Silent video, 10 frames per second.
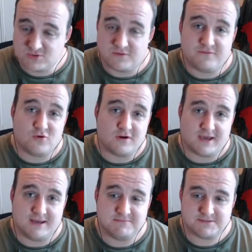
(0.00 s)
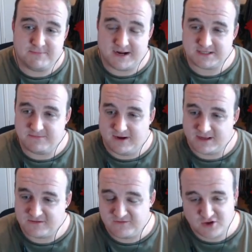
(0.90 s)
were 4 games back to
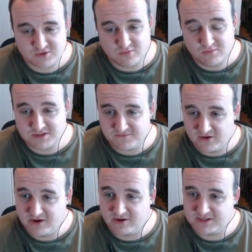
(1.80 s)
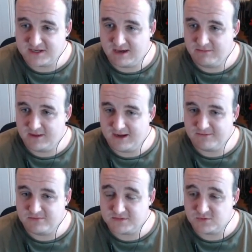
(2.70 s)
back. The first one was a very nice game in the
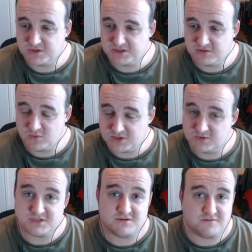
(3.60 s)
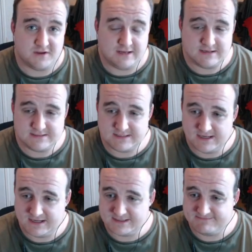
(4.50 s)
Abrams, which was a defeat.
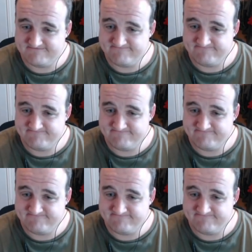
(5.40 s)
The